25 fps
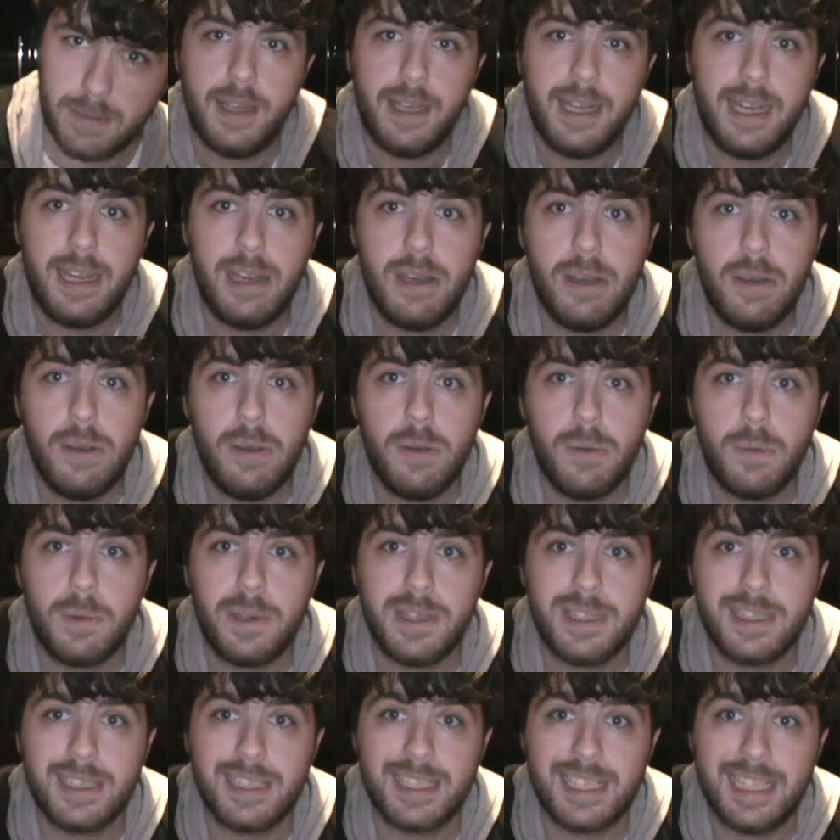Now,
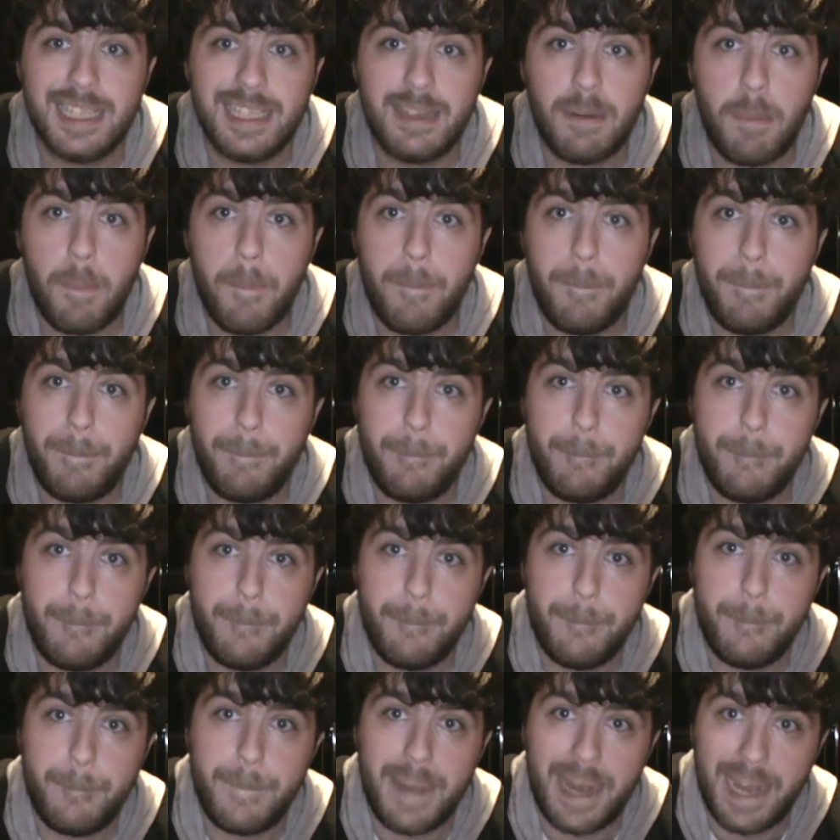what's kind of
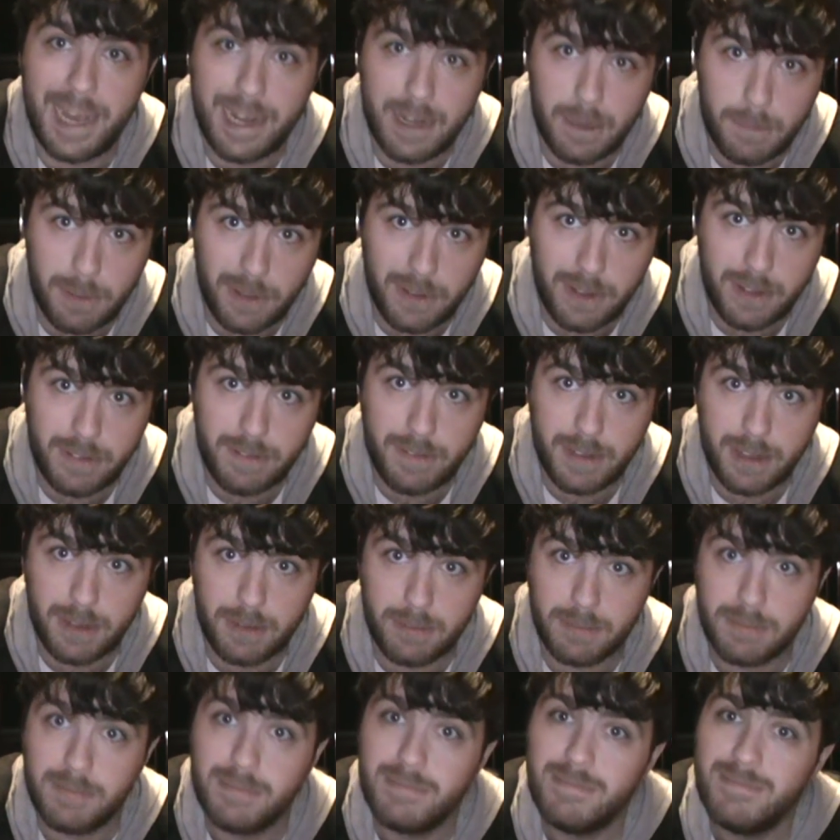bad about the
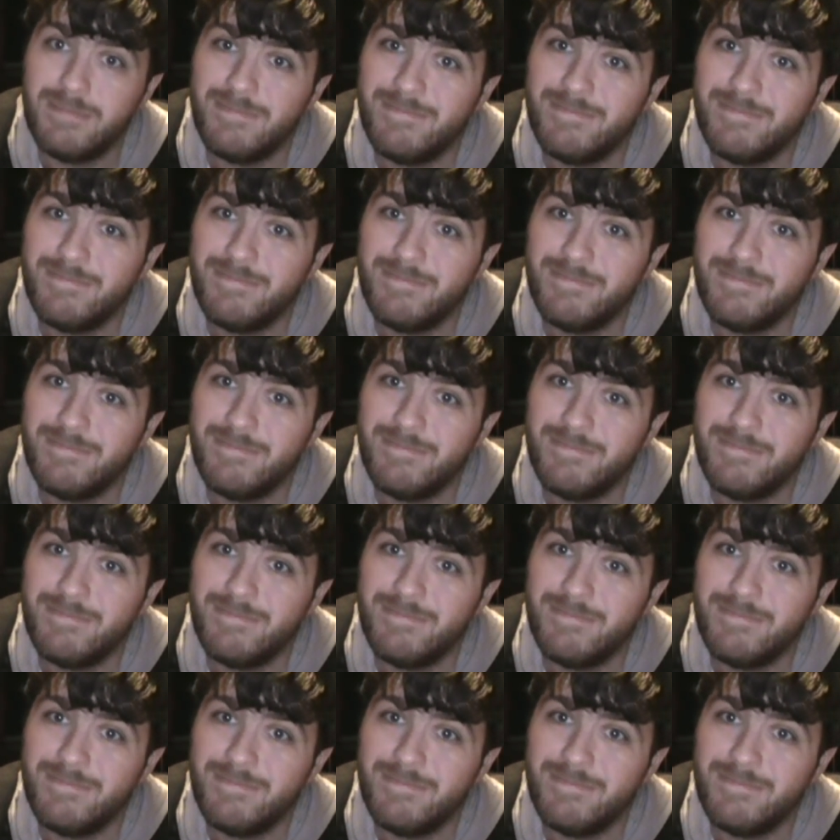film?